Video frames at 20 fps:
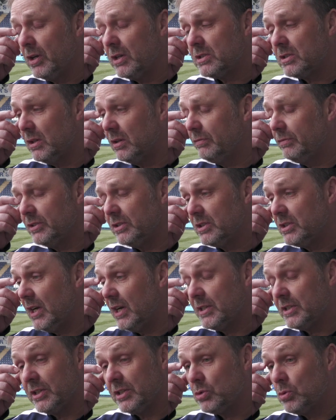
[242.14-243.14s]
it's a
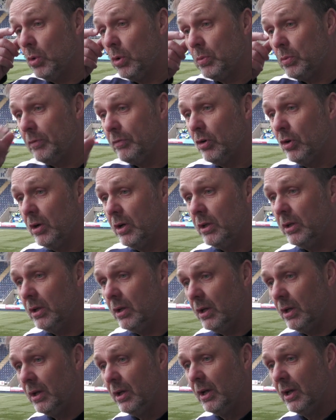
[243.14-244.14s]
fantastic squad we've got in
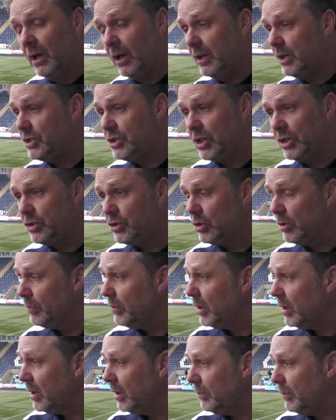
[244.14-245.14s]
the change room.
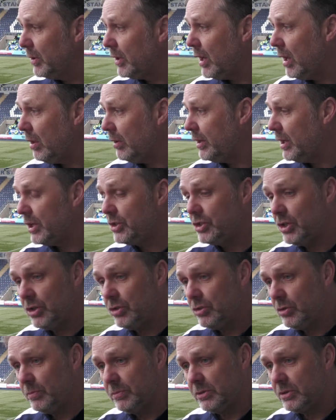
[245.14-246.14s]
The morale in that
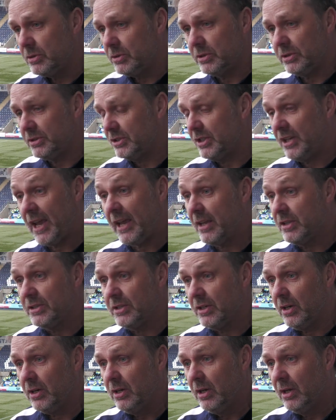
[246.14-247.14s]
change room's second
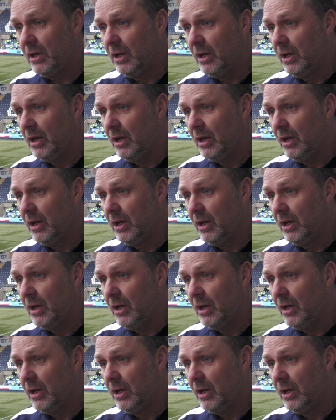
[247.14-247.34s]
to none.